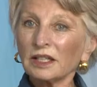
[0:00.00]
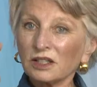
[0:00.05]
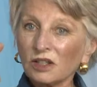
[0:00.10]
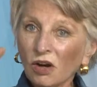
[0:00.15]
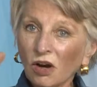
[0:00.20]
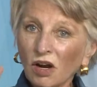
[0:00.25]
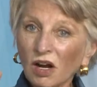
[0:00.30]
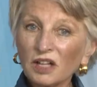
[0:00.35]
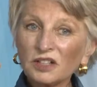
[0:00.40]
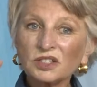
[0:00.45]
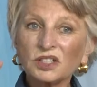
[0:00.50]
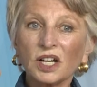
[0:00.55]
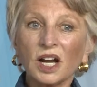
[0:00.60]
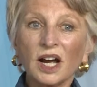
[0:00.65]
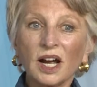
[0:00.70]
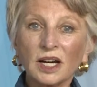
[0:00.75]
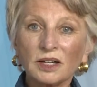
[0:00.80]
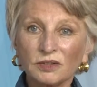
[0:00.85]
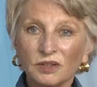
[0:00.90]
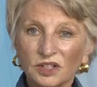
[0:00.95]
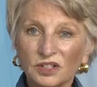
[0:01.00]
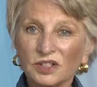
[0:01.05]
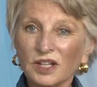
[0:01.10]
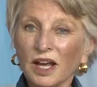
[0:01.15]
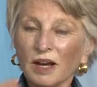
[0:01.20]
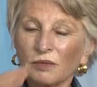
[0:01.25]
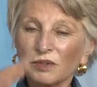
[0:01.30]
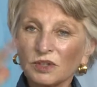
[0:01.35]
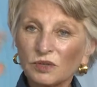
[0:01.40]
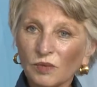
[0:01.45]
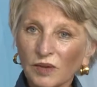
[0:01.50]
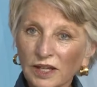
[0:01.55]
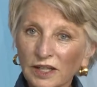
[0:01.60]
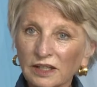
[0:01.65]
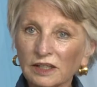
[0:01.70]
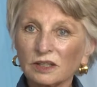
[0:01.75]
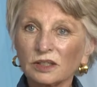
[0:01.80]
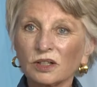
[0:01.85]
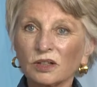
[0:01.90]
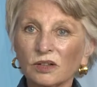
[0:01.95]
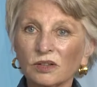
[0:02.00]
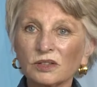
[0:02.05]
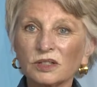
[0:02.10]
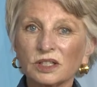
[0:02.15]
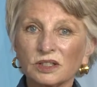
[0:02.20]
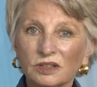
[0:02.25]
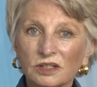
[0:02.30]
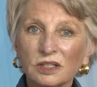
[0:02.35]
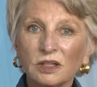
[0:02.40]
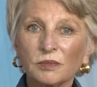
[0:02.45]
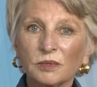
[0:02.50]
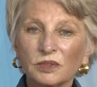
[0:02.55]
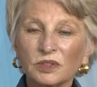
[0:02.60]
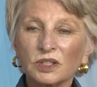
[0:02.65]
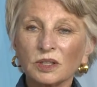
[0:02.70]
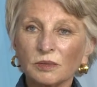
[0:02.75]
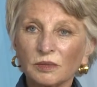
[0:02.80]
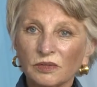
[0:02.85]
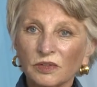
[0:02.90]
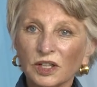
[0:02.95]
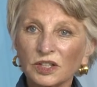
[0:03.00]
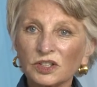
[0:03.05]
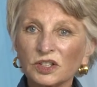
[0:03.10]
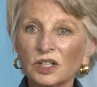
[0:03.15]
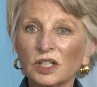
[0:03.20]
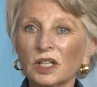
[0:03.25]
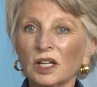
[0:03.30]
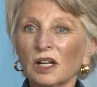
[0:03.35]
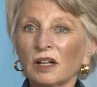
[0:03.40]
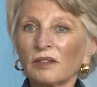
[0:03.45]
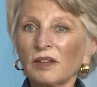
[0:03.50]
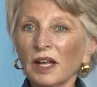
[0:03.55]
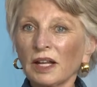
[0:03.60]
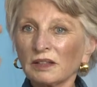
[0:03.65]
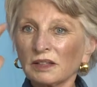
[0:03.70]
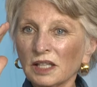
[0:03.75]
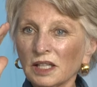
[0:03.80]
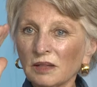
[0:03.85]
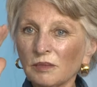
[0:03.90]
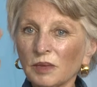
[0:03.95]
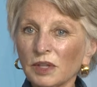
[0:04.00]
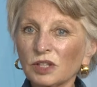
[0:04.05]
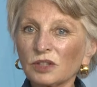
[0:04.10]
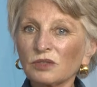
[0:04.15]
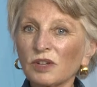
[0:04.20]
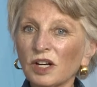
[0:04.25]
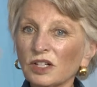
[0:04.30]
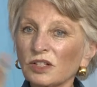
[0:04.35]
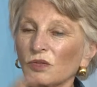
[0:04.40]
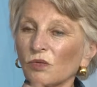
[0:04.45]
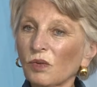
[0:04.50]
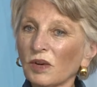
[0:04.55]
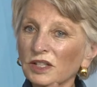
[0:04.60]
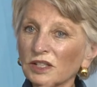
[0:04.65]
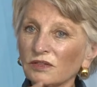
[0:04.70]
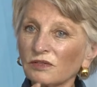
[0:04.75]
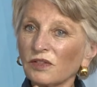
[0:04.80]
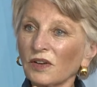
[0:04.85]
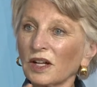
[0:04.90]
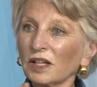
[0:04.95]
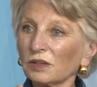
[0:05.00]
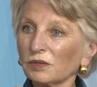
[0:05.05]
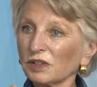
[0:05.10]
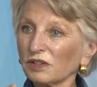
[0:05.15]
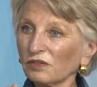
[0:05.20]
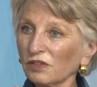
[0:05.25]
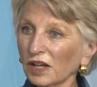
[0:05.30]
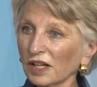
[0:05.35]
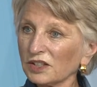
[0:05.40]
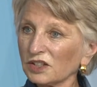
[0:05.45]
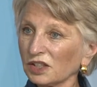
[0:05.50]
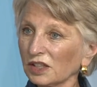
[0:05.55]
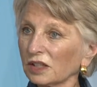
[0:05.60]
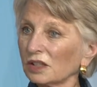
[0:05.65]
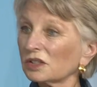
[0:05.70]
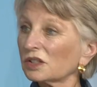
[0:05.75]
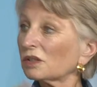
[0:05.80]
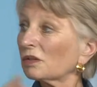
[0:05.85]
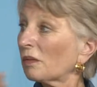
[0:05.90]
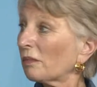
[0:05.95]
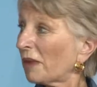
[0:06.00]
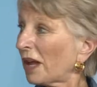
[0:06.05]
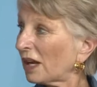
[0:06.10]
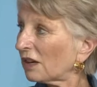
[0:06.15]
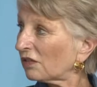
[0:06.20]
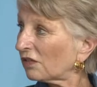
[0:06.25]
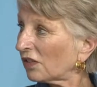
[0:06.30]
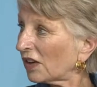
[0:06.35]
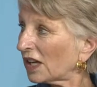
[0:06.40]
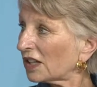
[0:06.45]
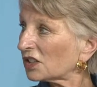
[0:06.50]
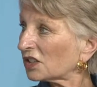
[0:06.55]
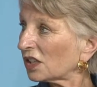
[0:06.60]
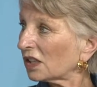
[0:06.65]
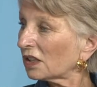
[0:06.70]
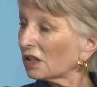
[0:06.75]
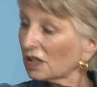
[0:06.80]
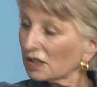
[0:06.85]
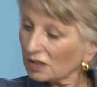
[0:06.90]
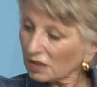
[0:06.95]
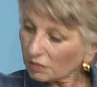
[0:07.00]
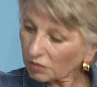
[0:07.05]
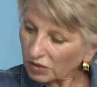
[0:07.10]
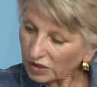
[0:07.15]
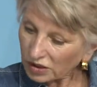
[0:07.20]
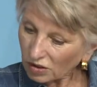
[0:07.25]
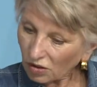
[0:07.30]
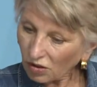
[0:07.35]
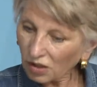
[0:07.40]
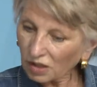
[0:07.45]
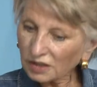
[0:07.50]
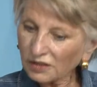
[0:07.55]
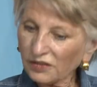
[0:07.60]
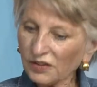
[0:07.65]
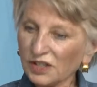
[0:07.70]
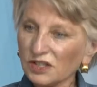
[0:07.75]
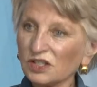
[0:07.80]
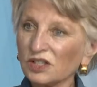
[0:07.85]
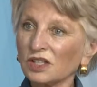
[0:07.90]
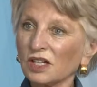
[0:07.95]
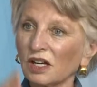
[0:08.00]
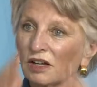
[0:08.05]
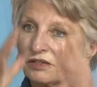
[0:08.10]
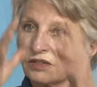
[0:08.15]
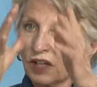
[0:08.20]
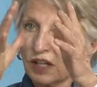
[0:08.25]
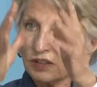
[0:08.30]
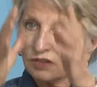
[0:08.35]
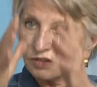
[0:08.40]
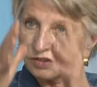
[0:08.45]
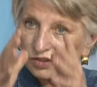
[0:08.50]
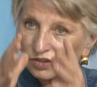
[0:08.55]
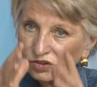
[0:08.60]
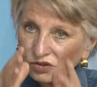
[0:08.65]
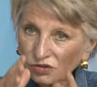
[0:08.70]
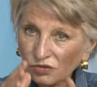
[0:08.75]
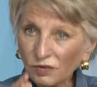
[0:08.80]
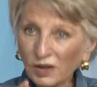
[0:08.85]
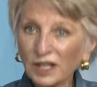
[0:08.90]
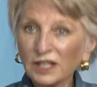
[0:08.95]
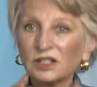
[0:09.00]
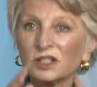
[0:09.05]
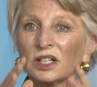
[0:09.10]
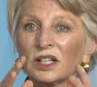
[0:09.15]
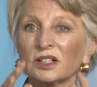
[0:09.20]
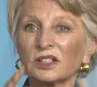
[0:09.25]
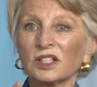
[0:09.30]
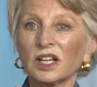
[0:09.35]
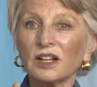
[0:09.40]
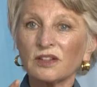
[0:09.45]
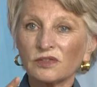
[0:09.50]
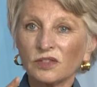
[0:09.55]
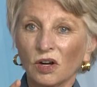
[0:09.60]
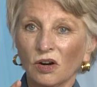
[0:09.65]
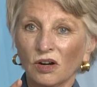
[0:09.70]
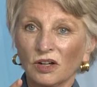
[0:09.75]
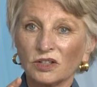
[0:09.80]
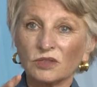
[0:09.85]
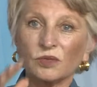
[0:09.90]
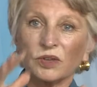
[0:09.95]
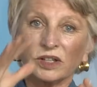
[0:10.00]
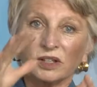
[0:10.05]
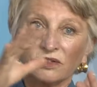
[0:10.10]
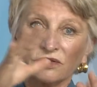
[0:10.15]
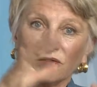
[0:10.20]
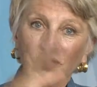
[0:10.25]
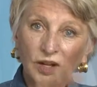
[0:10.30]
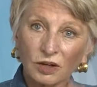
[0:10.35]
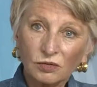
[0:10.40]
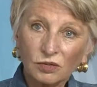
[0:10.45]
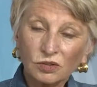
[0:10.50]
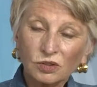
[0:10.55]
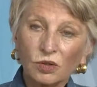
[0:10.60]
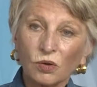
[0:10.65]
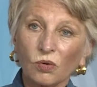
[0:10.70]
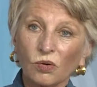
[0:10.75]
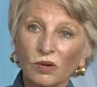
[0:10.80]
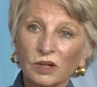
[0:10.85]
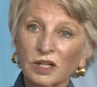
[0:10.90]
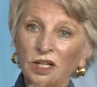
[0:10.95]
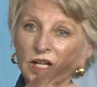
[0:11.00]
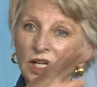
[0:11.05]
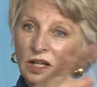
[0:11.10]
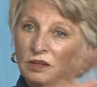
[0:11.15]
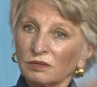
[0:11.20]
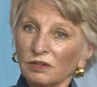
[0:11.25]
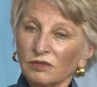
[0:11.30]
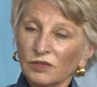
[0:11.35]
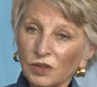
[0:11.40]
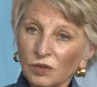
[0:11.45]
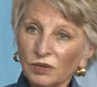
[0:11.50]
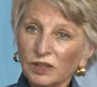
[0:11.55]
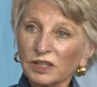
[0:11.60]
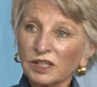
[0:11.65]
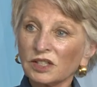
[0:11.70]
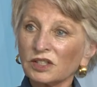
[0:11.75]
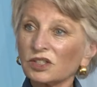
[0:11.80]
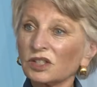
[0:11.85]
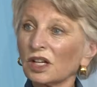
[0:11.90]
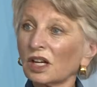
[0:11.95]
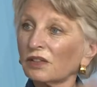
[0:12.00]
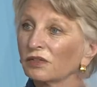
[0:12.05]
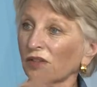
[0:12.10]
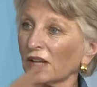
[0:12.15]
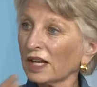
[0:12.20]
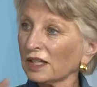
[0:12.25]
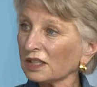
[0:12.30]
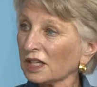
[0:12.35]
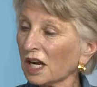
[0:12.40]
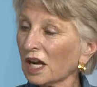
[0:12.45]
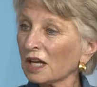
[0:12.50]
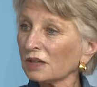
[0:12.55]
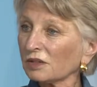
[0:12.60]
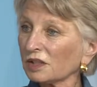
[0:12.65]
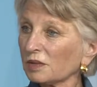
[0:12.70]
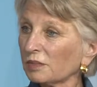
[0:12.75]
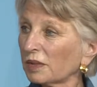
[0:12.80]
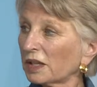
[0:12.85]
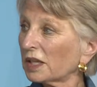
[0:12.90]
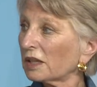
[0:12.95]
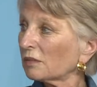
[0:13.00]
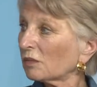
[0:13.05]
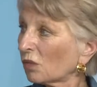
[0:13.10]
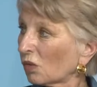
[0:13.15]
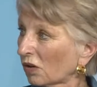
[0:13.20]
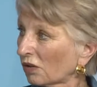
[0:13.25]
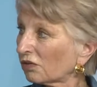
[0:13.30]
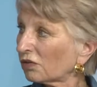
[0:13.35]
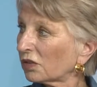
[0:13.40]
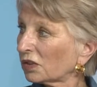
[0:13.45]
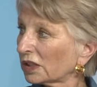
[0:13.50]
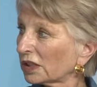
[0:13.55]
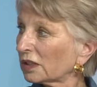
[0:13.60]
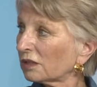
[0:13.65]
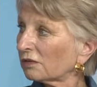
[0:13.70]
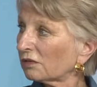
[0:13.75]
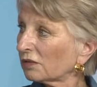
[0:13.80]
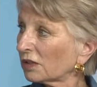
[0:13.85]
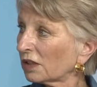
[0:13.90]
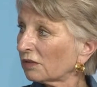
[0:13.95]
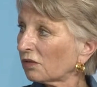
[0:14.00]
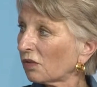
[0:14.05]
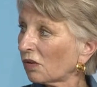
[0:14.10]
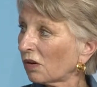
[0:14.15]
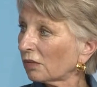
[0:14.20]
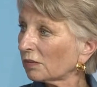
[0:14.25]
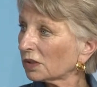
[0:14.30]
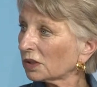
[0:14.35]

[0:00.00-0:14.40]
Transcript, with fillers: it caused Congress, that was when it occurred to some, some of us, that the administration wasn't following FISA, to amend FISA to bring all of this stuff under strict safeguards with a federal court reviewing this stuff and Congress being more fully Jim, do you mind uh, informed. a